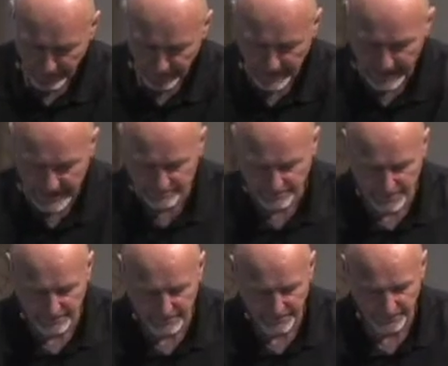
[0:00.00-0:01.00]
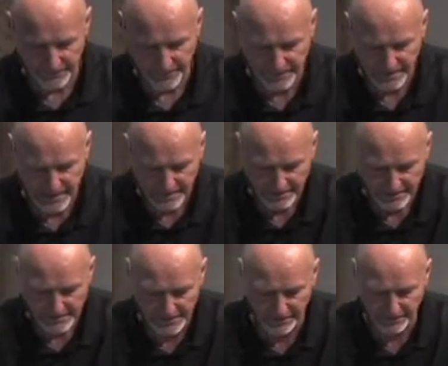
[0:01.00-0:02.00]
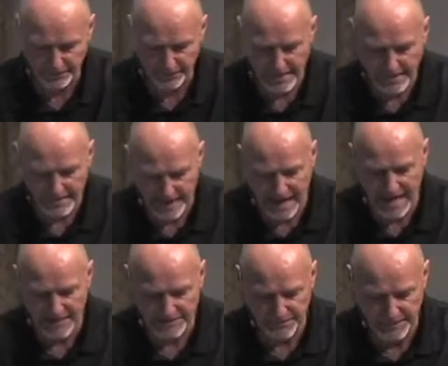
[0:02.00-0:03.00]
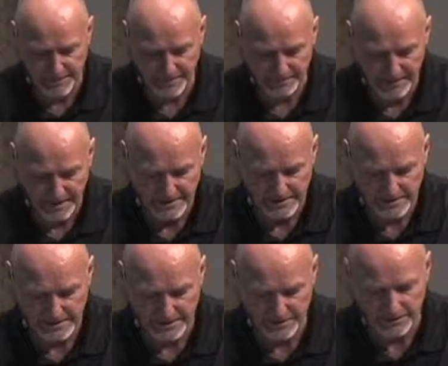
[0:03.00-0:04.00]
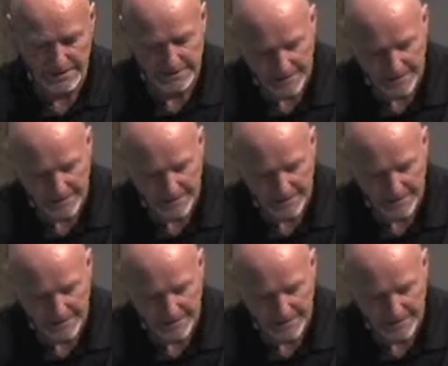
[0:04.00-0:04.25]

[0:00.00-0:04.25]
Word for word: They have been fulfilled. Notice the little phrase has become. Jesus Christ